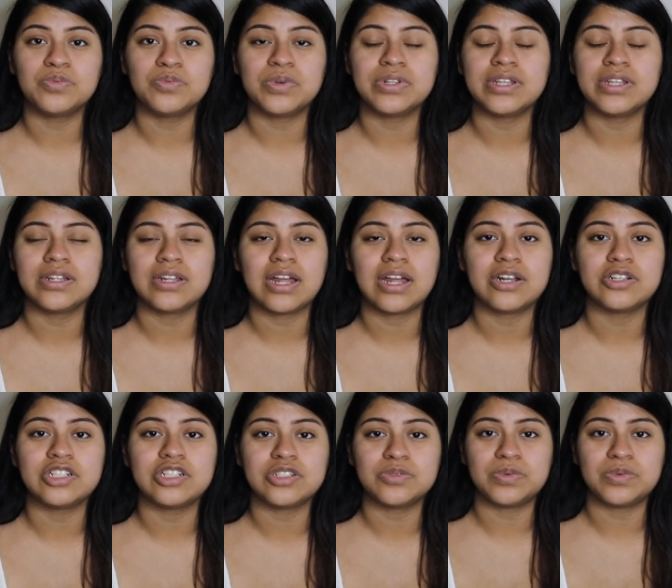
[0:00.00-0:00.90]
One thing that I
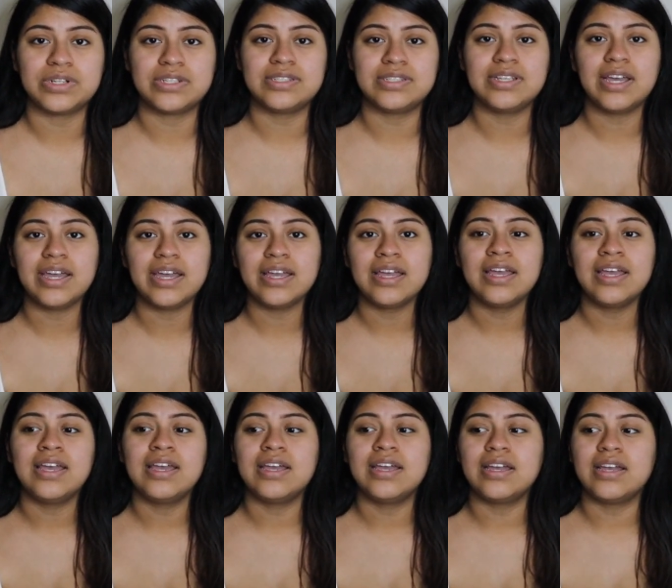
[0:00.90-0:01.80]
just want to say
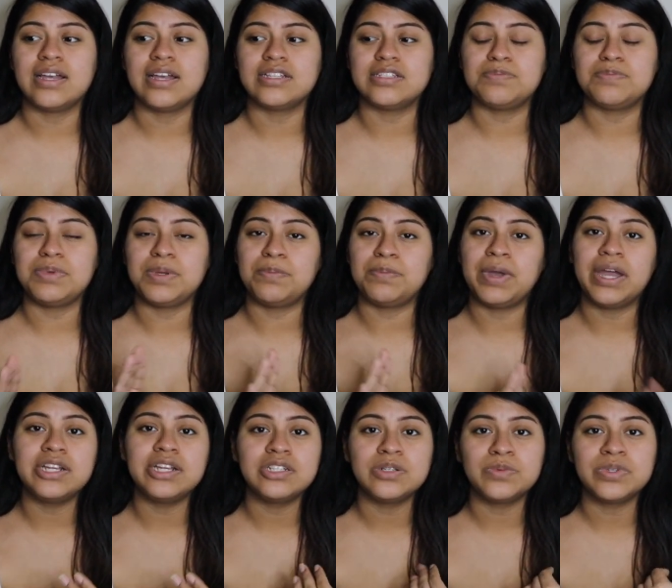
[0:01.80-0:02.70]
is be
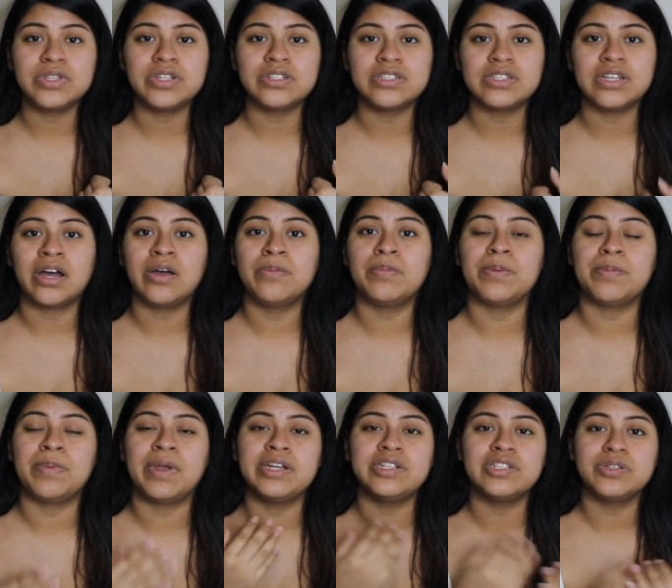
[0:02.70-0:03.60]
patient with yourself, be
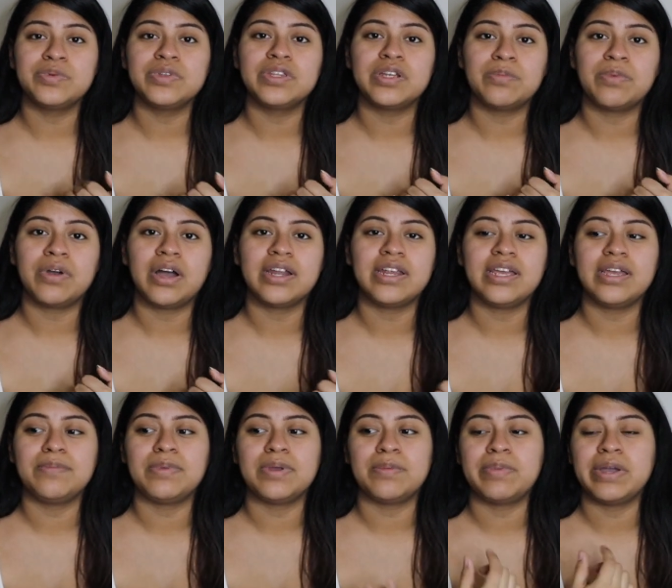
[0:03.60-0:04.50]
patient with your
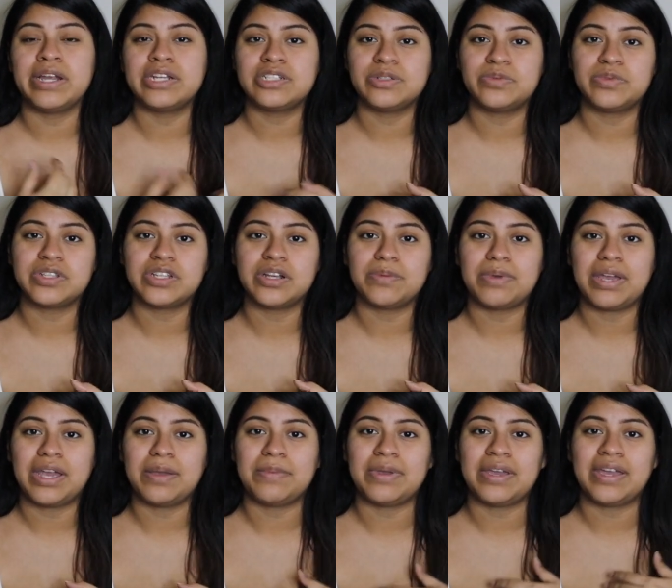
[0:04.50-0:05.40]
body, be patient with your
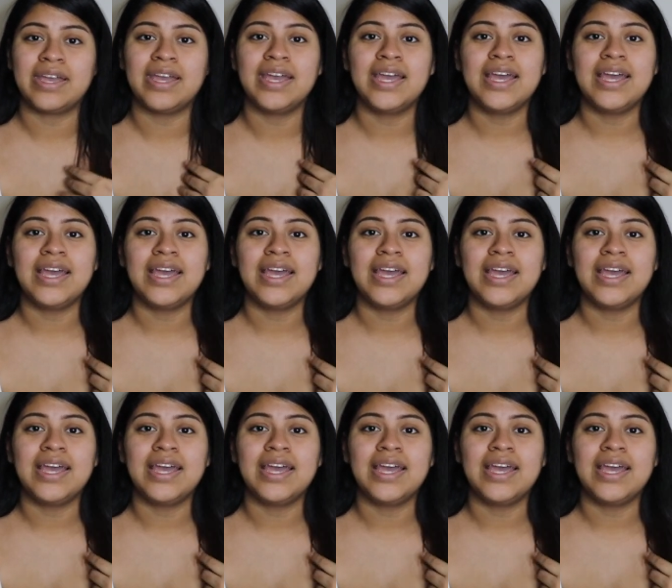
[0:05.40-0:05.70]
baby.